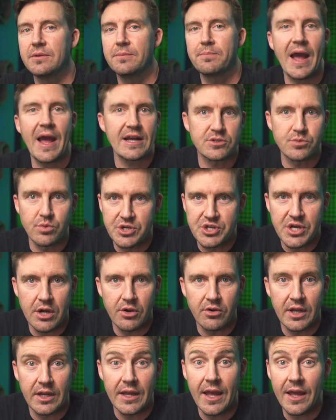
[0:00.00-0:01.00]
password
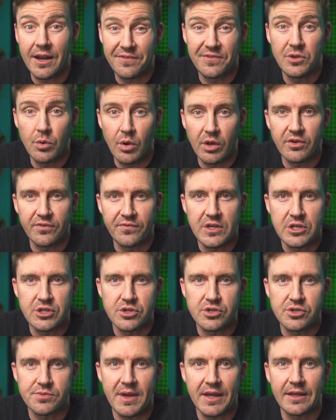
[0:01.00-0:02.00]
sharing, and a few other
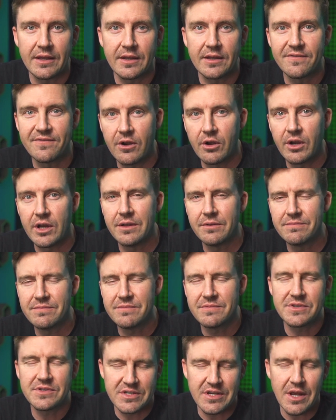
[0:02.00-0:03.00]
features, making it a very
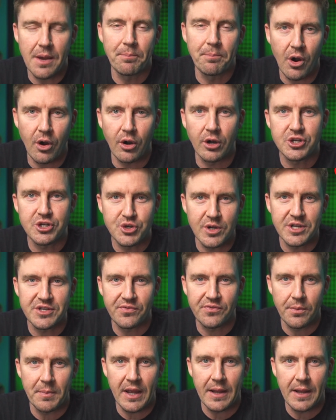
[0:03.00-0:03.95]
subpar choice for